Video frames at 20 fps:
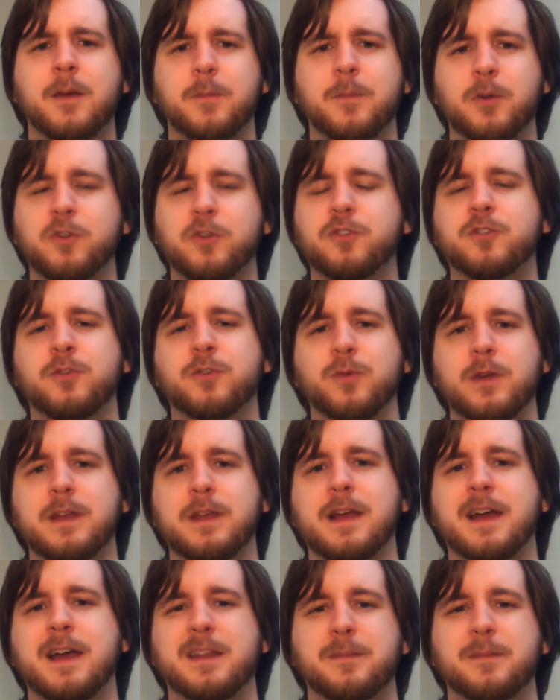But her story
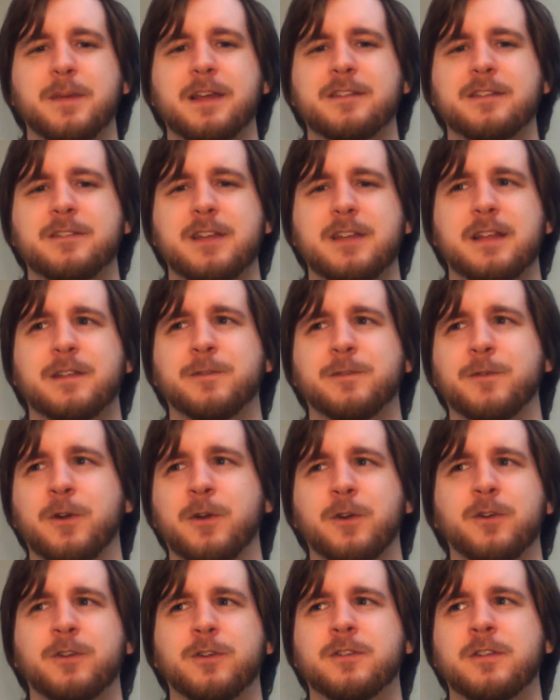kind of makes sense
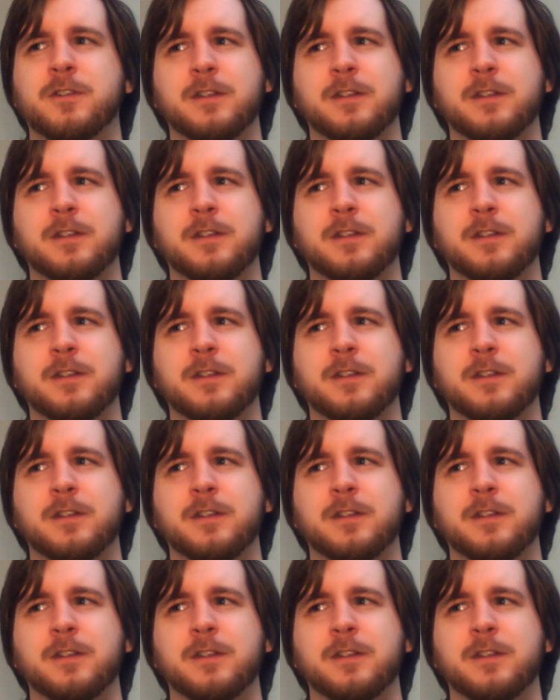for her